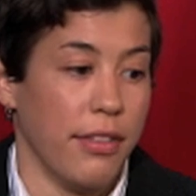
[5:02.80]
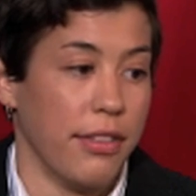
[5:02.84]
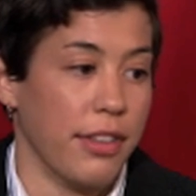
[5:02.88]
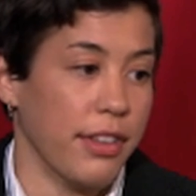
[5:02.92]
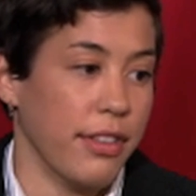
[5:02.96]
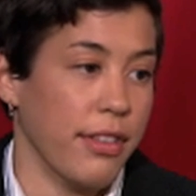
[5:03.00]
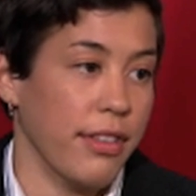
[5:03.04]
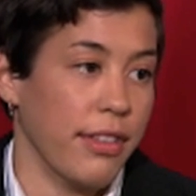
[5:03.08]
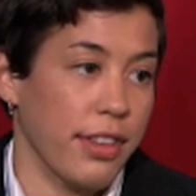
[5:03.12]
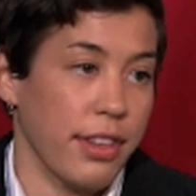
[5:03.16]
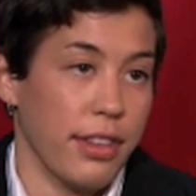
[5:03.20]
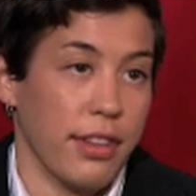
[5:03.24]

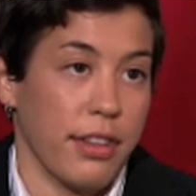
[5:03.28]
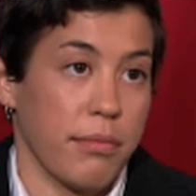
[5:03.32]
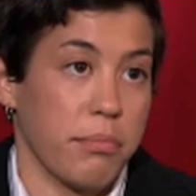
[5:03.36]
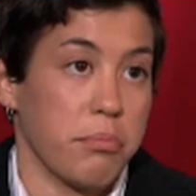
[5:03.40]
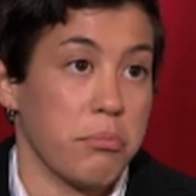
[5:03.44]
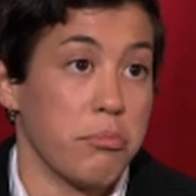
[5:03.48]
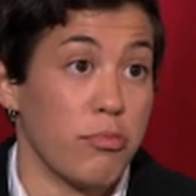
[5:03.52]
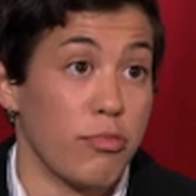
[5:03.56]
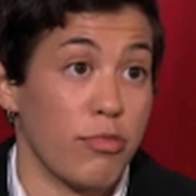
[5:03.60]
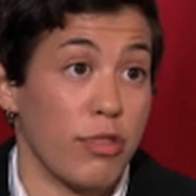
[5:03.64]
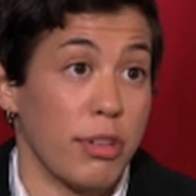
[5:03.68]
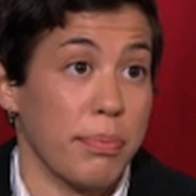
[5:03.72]
then, then the
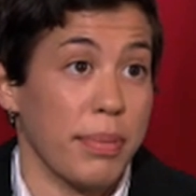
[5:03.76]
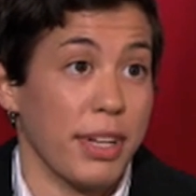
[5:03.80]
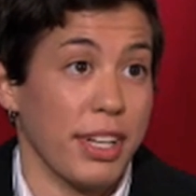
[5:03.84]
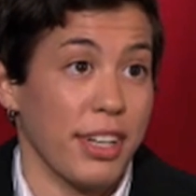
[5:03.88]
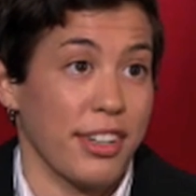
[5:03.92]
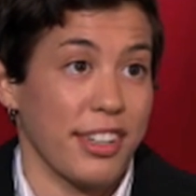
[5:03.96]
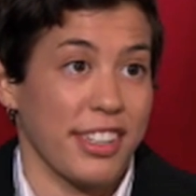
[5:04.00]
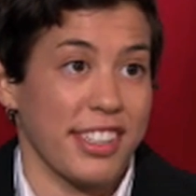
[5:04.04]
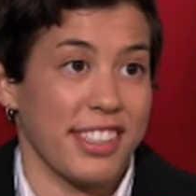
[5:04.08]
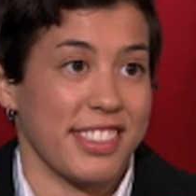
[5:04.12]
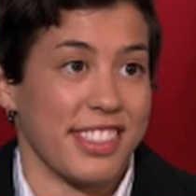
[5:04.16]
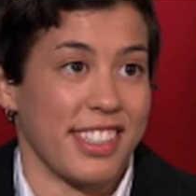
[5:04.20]

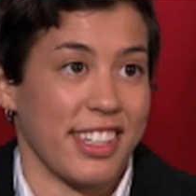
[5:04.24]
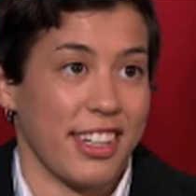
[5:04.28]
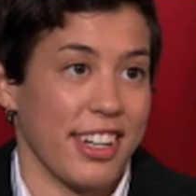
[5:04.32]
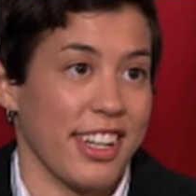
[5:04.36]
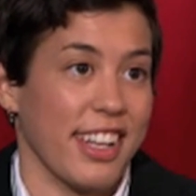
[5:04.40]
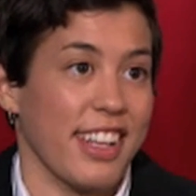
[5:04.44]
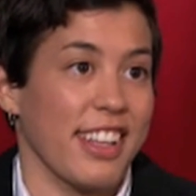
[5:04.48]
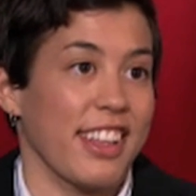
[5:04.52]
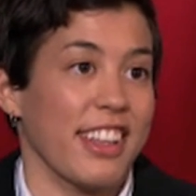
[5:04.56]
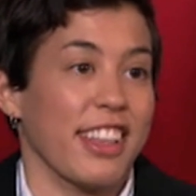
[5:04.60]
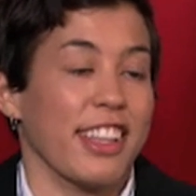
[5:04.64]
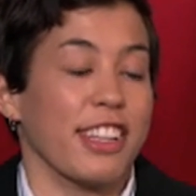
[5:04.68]
repeal is, or,
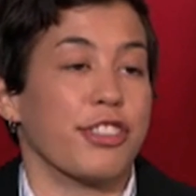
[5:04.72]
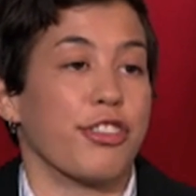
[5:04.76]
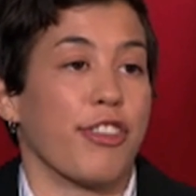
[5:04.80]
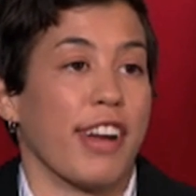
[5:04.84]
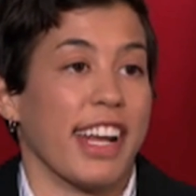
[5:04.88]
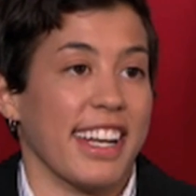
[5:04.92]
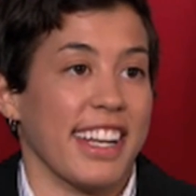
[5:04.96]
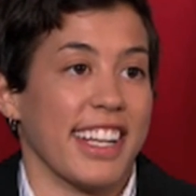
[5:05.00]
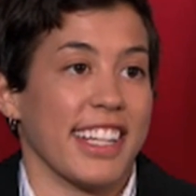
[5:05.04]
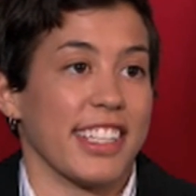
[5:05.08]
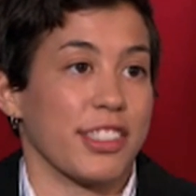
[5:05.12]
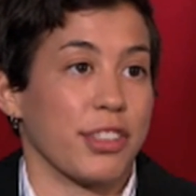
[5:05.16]
and then the
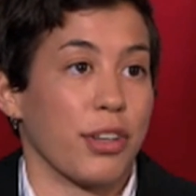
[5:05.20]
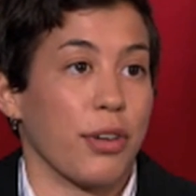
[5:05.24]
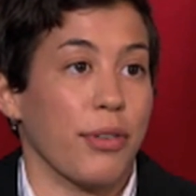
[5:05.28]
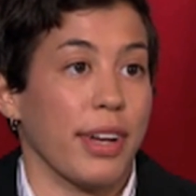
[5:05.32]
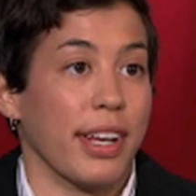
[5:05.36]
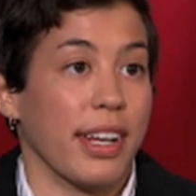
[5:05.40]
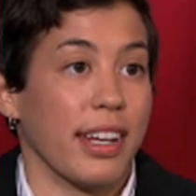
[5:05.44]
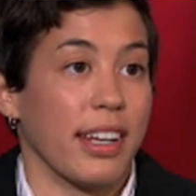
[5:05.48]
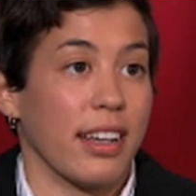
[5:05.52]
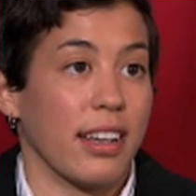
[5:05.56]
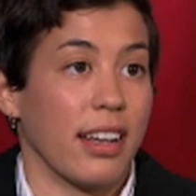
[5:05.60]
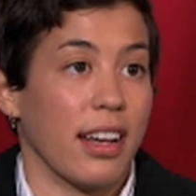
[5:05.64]
training is
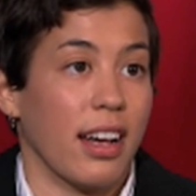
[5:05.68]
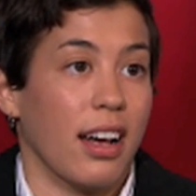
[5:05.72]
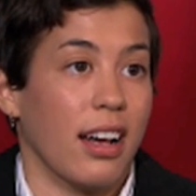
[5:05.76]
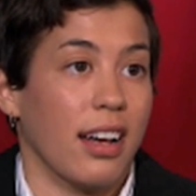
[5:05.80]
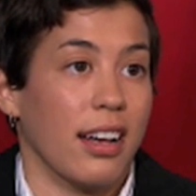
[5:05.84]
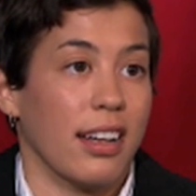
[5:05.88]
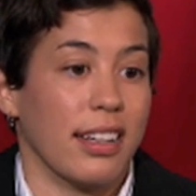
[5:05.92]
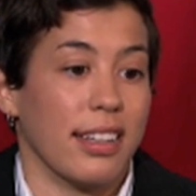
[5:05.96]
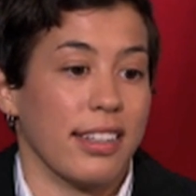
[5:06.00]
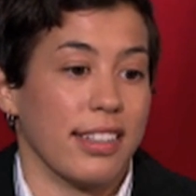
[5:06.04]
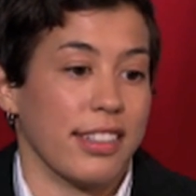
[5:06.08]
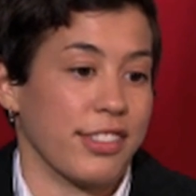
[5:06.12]
going
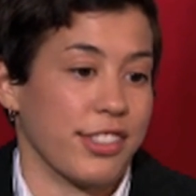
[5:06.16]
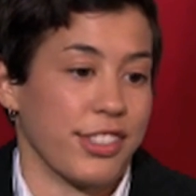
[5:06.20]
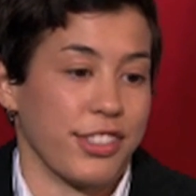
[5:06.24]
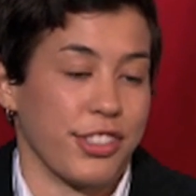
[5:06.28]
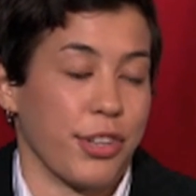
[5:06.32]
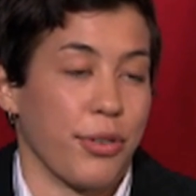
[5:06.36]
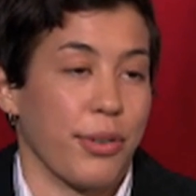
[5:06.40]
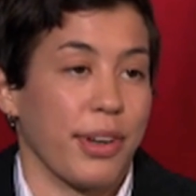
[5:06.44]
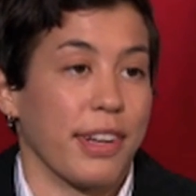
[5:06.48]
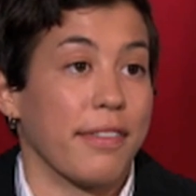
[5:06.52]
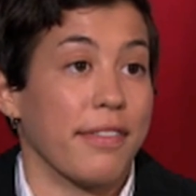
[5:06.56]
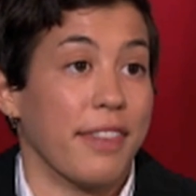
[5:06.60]
uh, is
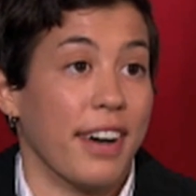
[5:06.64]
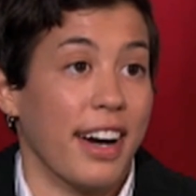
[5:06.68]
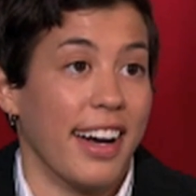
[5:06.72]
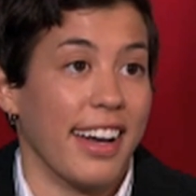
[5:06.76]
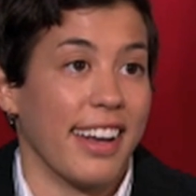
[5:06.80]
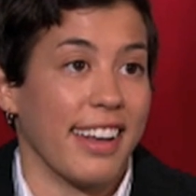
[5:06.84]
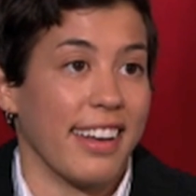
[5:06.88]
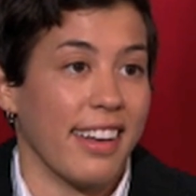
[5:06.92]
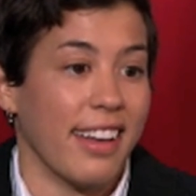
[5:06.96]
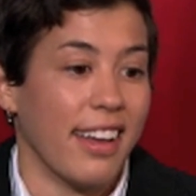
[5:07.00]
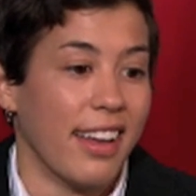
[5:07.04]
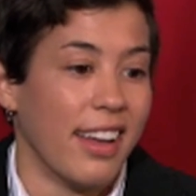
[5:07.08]
just going
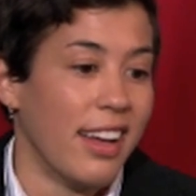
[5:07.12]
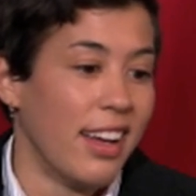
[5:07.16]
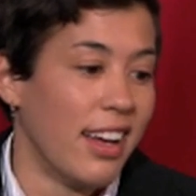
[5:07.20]
fine.